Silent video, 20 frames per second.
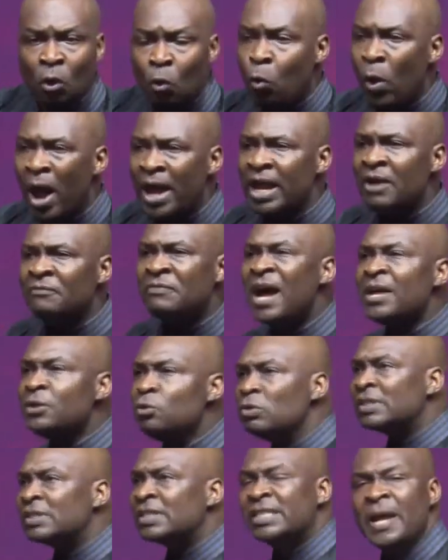Whenever
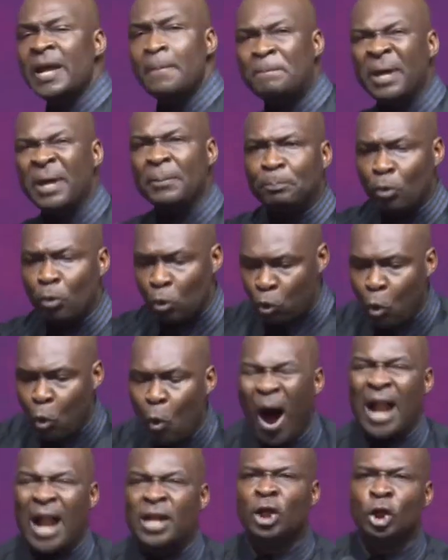you see people
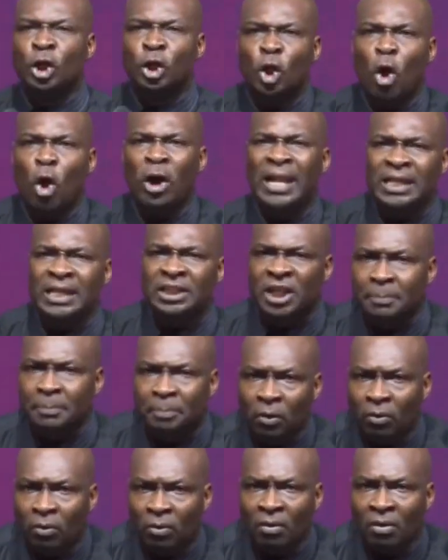who are
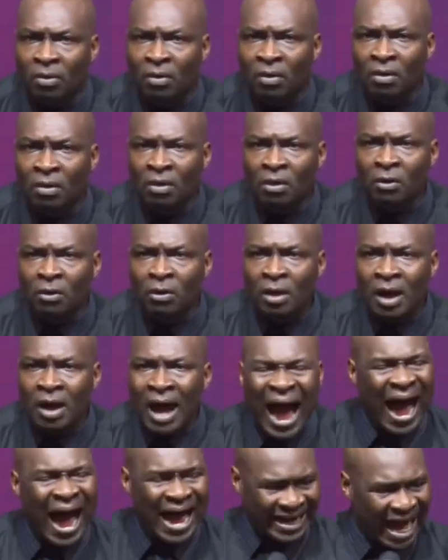knowledgeable,
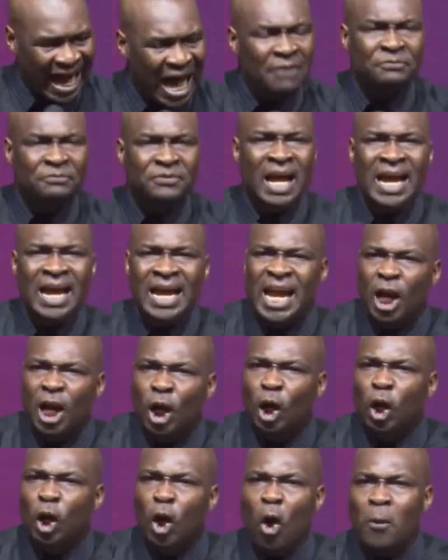and after a
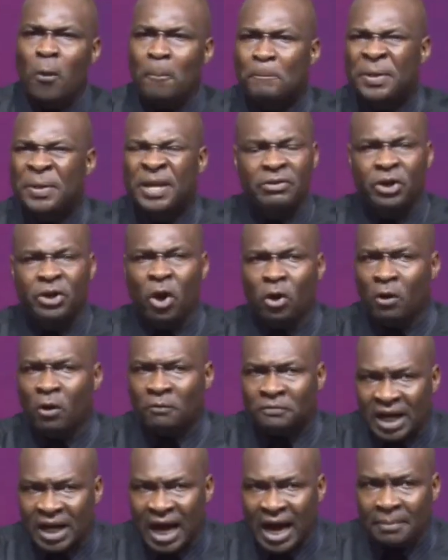long period
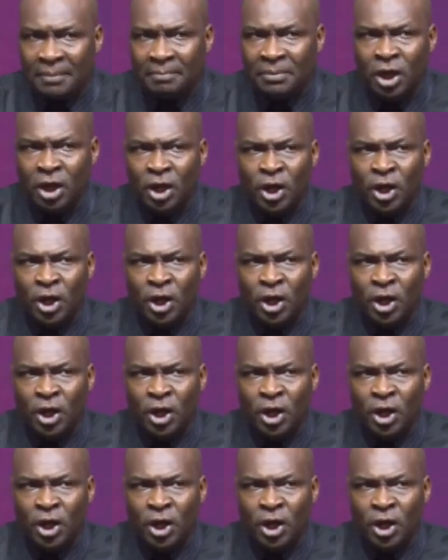of time,